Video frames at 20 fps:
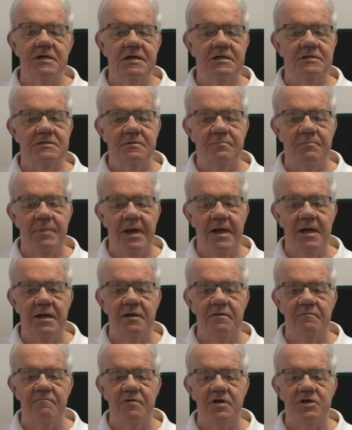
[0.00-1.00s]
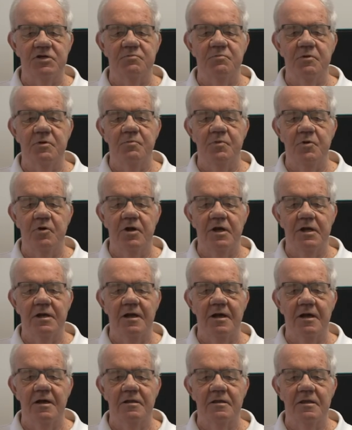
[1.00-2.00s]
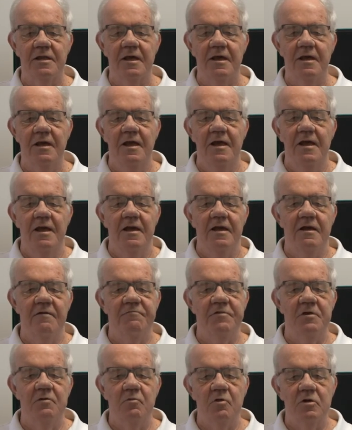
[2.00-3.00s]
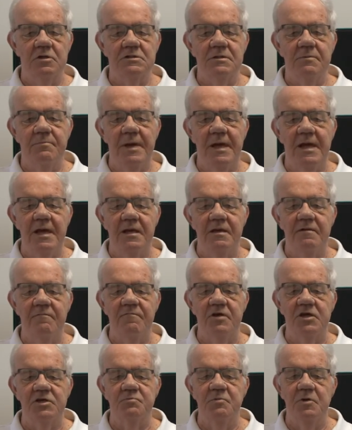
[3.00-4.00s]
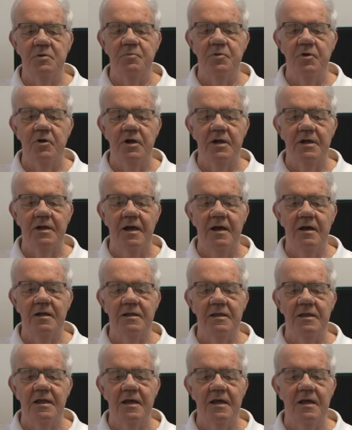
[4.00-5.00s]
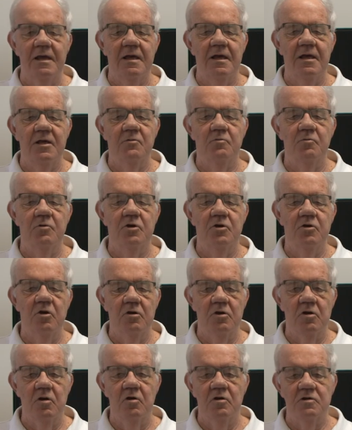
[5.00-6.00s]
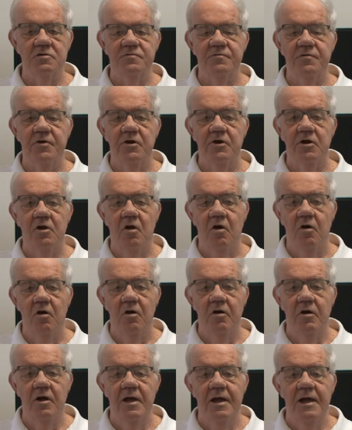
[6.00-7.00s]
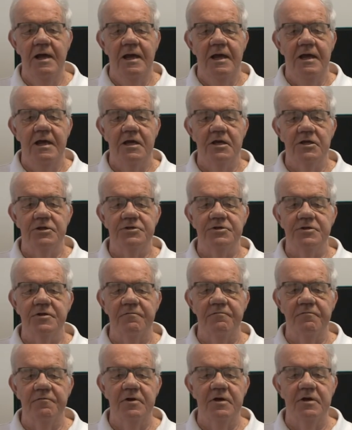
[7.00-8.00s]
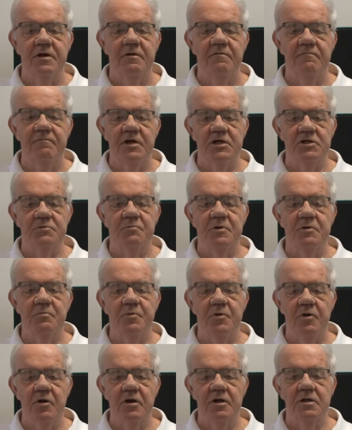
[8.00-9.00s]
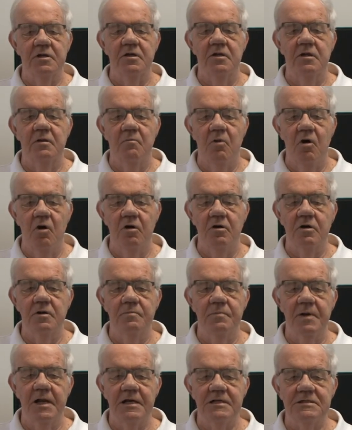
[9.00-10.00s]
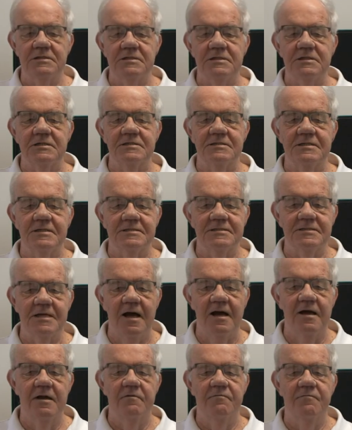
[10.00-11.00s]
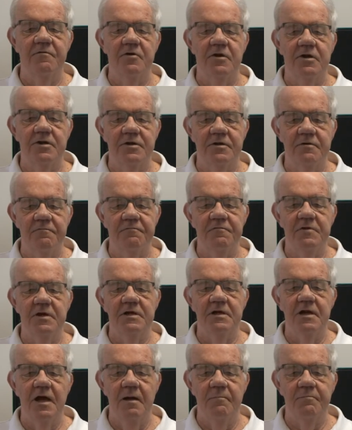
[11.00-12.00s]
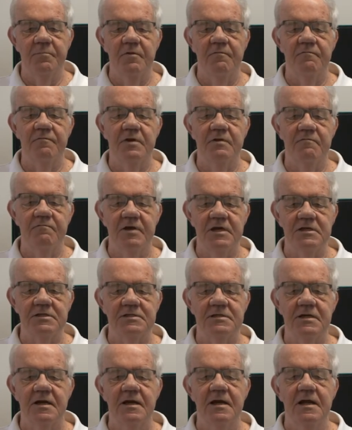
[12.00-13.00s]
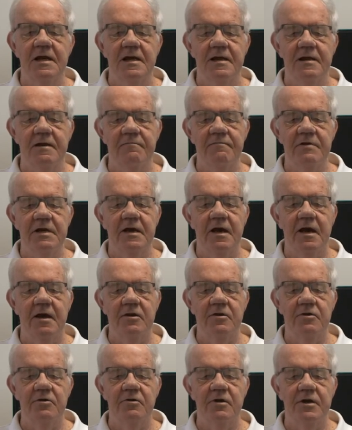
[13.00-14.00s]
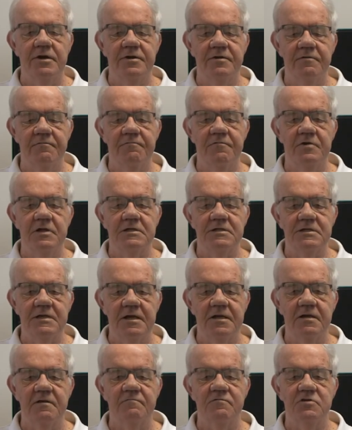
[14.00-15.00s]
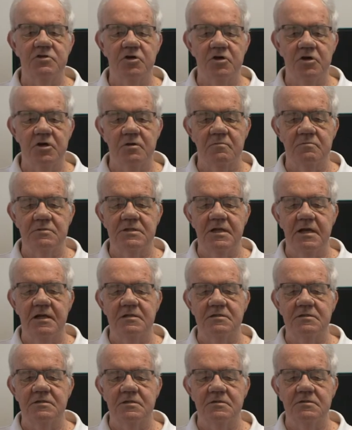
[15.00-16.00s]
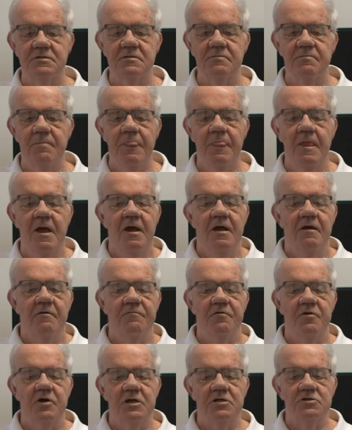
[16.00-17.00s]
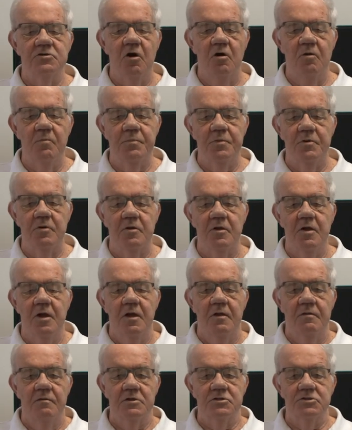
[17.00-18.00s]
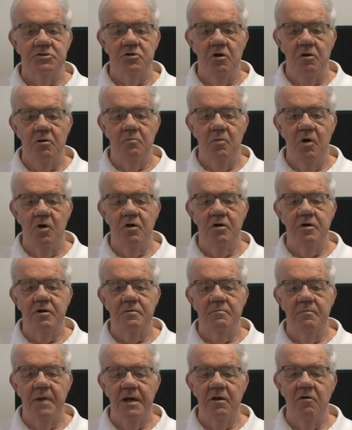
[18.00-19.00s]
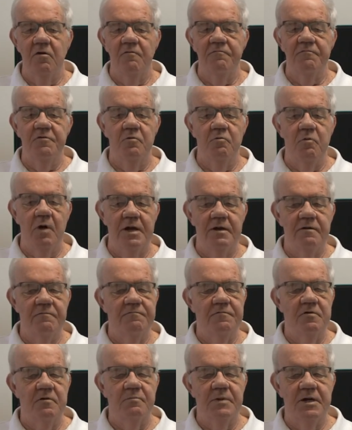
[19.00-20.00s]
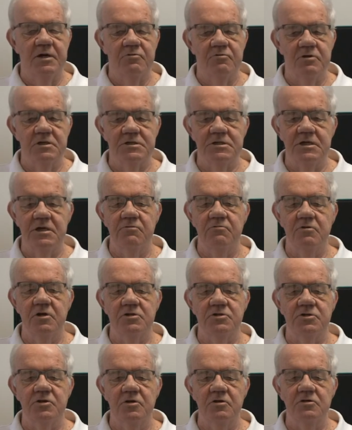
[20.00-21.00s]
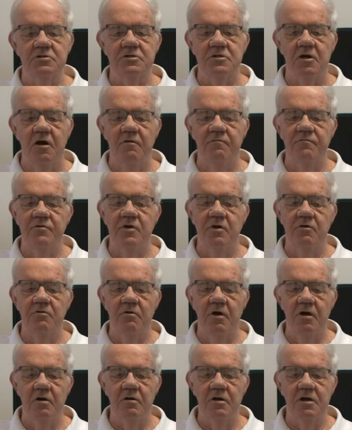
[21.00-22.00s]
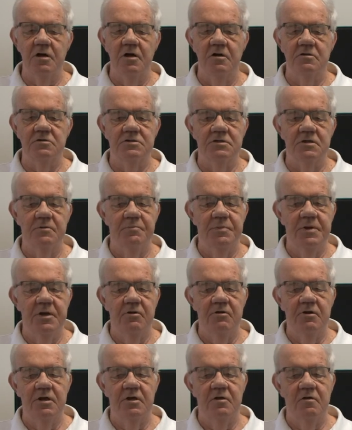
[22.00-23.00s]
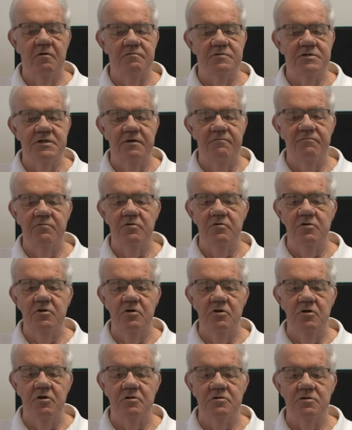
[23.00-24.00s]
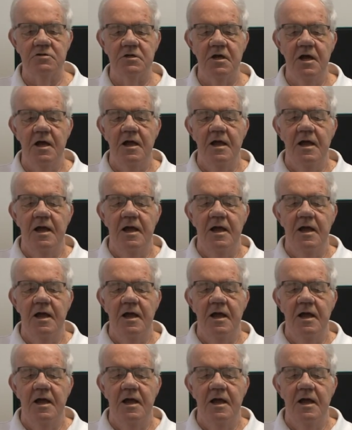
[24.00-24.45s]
thing as a bad investment product out there. If there was a bad investment product out there, it would not last very long. Each different investment product in the marketplace is designed for a different type of investor living under a different set of circumstances. For example, the stock market may offer wonderful but risky returns over a roller coaster period of several years.